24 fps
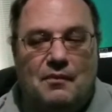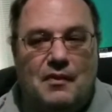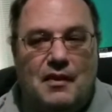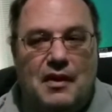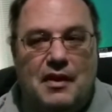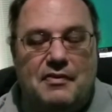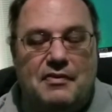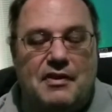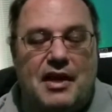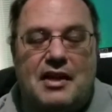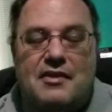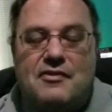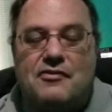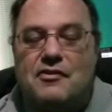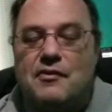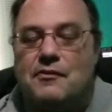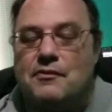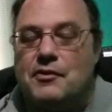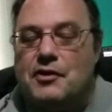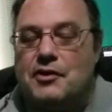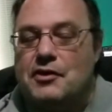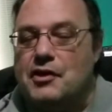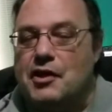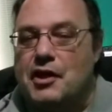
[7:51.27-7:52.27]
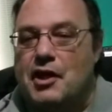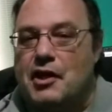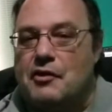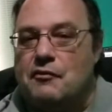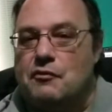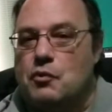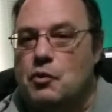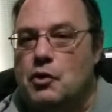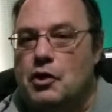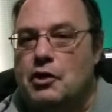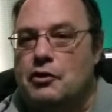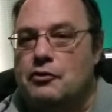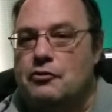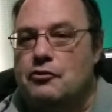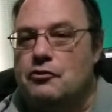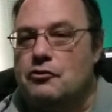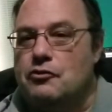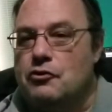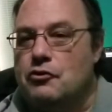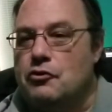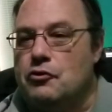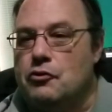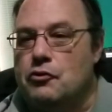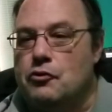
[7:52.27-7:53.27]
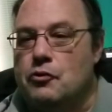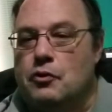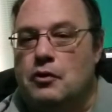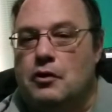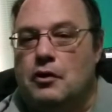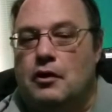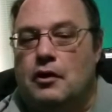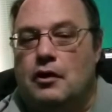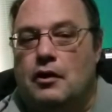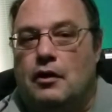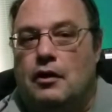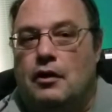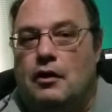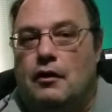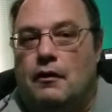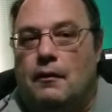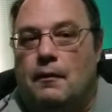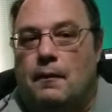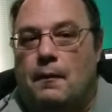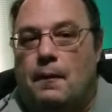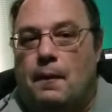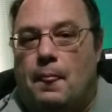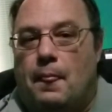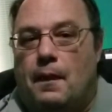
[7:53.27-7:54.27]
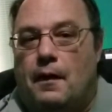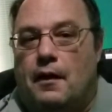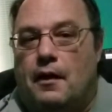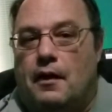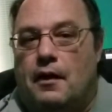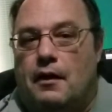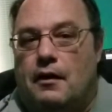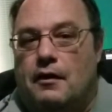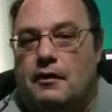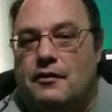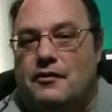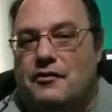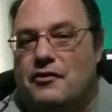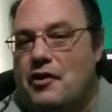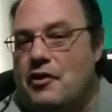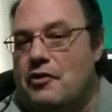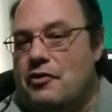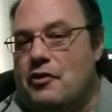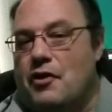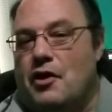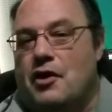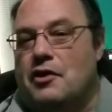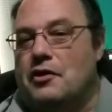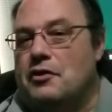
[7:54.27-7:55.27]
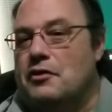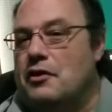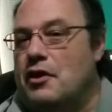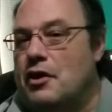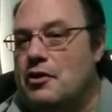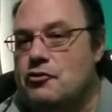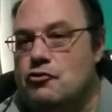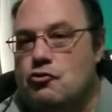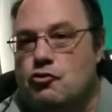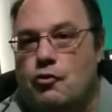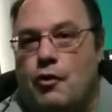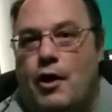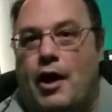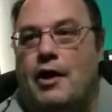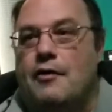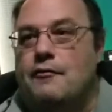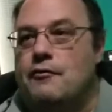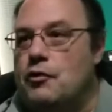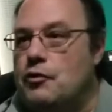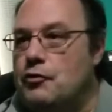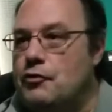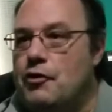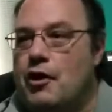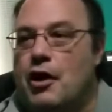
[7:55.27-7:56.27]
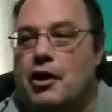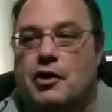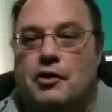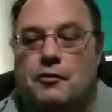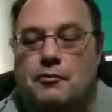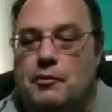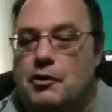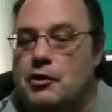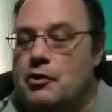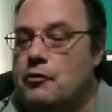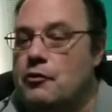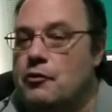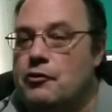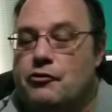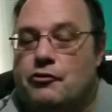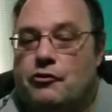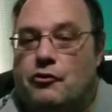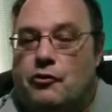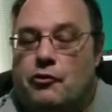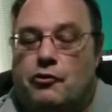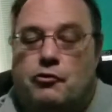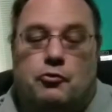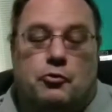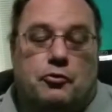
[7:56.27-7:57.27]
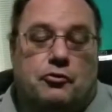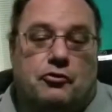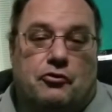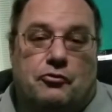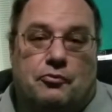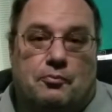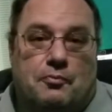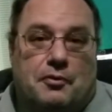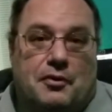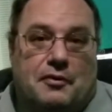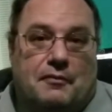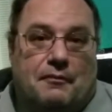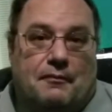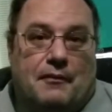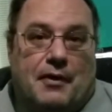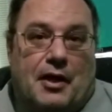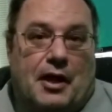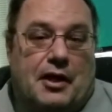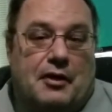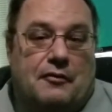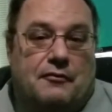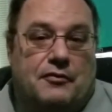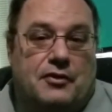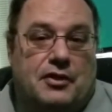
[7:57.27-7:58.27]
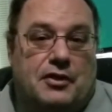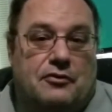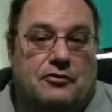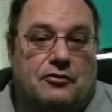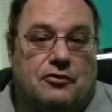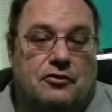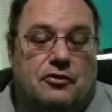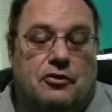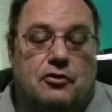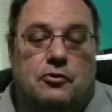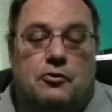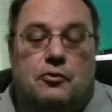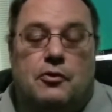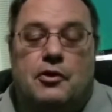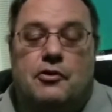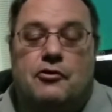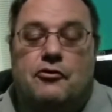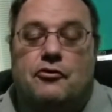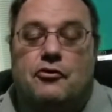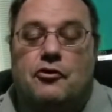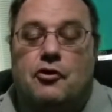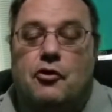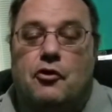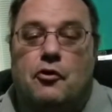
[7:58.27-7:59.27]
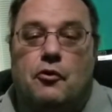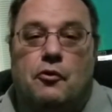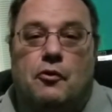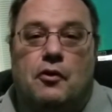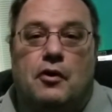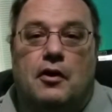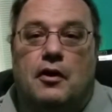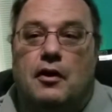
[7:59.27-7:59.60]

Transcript: that's something that I've wanted to do because uh, I thought a, a travel documentary series would just be kind of neat to do, and so